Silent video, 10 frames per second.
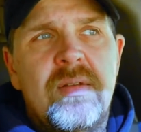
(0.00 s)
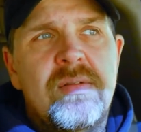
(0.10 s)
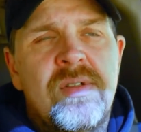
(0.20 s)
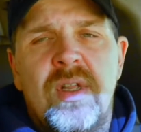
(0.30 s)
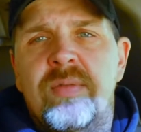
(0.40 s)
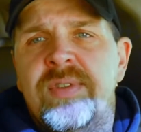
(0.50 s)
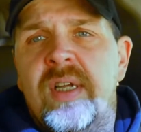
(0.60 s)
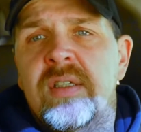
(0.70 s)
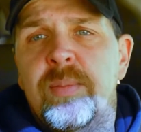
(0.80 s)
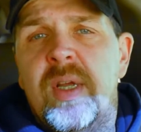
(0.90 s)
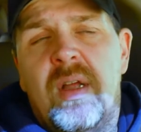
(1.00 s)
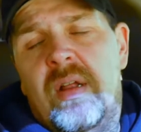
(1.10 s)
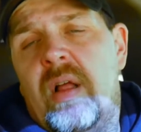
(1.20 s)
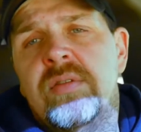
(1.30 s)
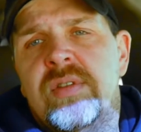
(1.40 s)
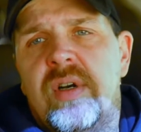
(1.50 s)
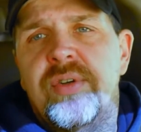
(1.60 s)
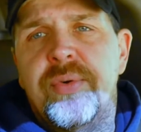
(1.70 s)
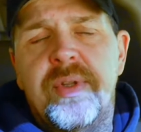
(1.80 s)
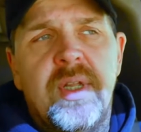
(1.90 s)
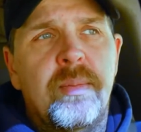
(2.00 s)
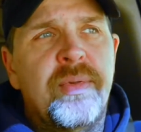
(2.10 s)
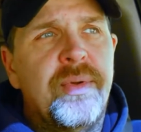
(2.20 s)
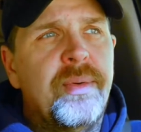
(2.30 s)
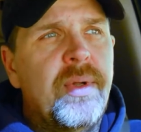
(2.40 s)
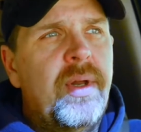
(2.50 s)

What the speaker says: stuff sent to me, I'll start doing them too.